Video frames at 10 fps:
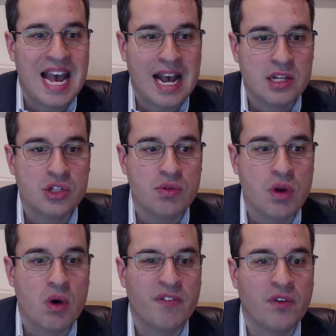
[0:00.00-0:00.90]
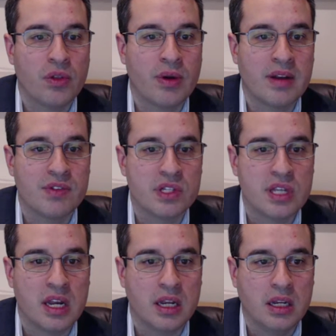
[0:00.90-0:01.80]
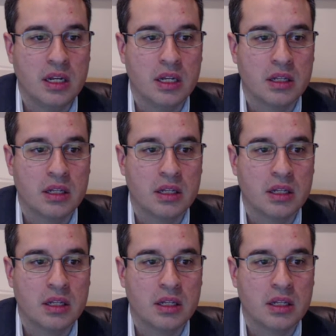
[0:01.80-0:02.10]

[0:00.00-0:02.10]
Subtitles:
as you go further out of the city,